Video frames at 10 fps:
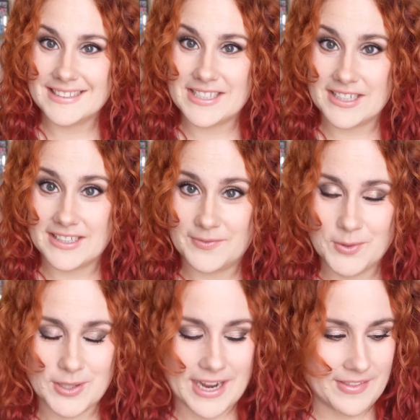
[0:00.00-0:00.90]
to
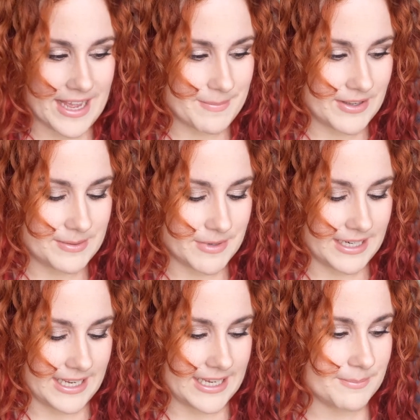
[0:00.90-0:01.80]
fork out that amount of
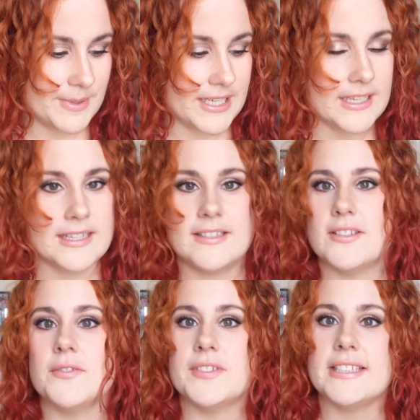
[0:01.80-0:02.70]
money
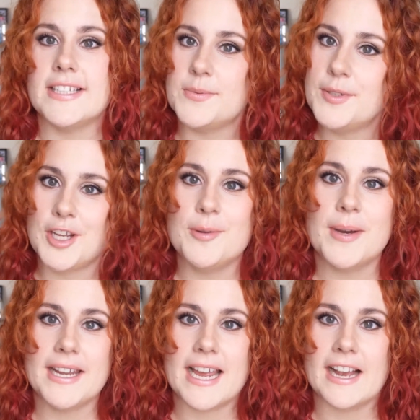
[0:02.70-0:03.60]
because obviously as we know
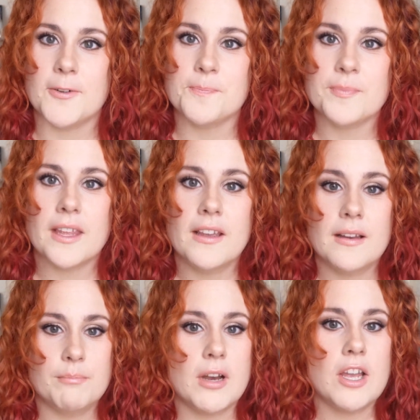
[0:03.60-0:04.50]
by now
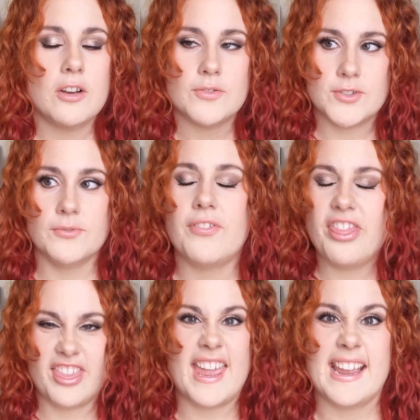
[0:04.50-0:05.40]
my whole sort of
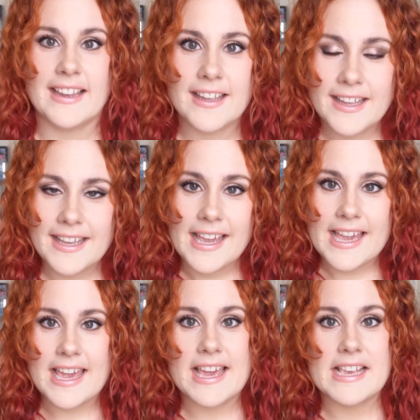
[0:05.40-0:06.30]
thing
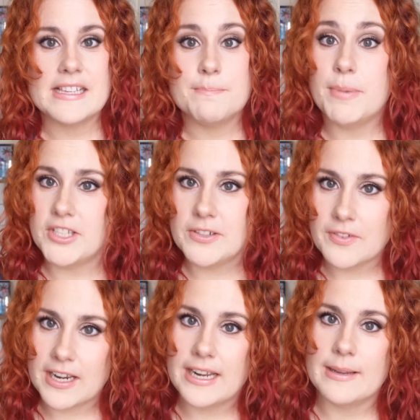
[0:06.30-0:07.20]
is budget
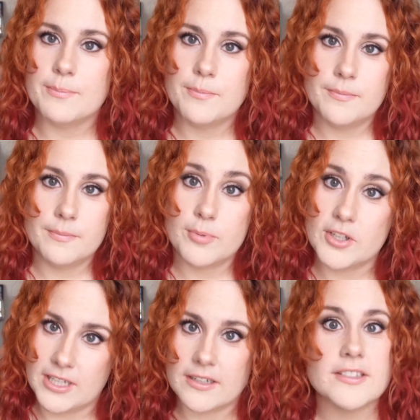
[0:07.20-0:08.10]
friendly
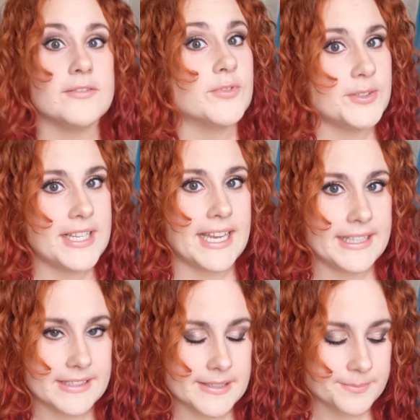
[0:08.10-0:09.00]
products and
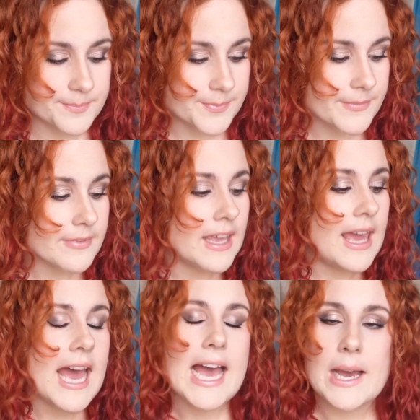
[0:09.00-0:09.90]
routines
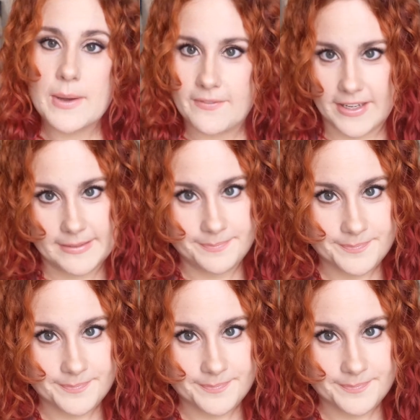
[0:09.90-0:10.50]
however